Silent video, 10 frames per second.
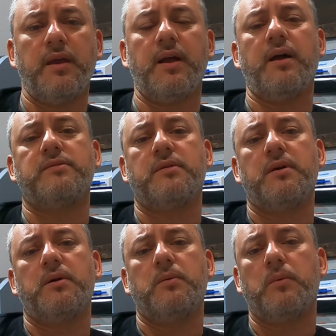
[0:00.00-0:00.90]
Hey
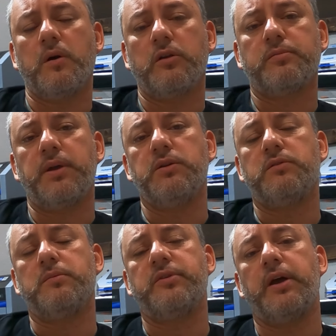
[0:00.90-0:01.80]
guys, welcome to my
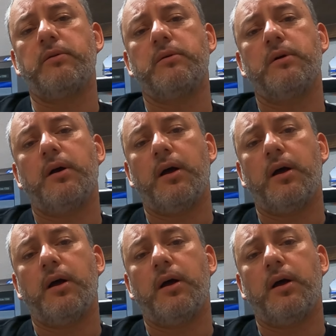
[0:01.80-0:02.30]
YouTube channel.